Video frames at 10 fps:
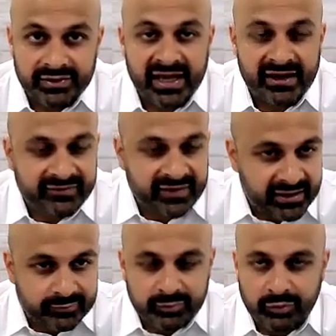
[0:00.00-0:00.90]
We have
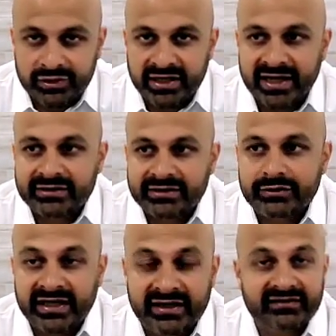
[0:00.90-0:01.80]
had reported anecdotal
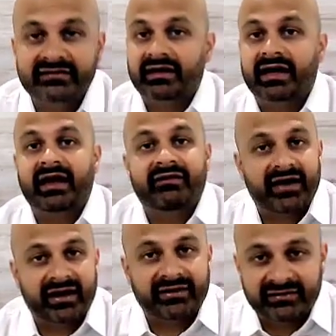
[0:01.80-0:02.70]
cases, and I have
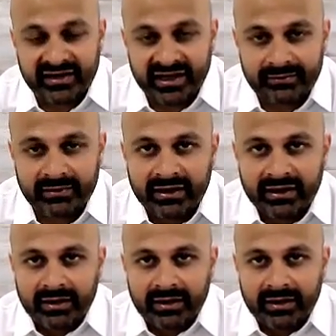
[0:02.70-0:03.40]
had the same,